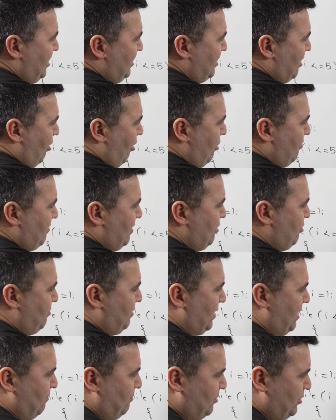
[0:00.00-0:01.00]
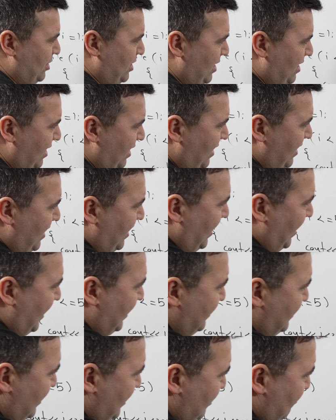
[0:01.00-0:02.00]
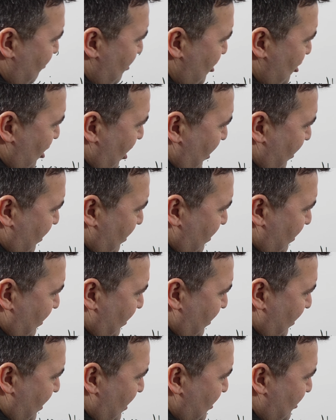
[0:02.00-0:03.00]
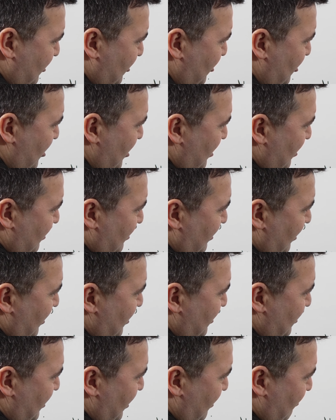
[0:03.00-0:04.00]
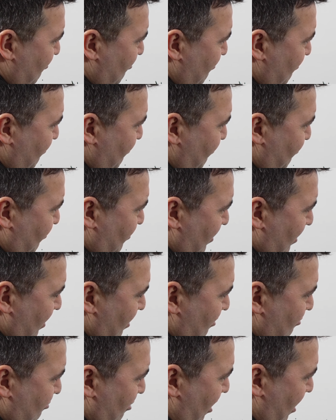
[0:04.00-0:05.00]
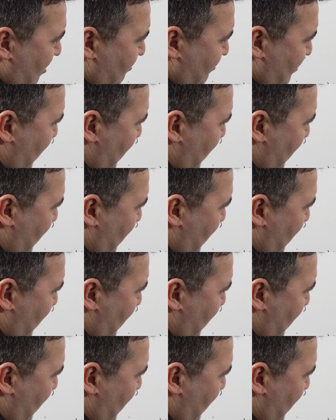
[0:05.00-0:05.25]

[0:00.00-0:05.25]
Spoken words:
The I value become 3, and then we check is 3 is less than 5.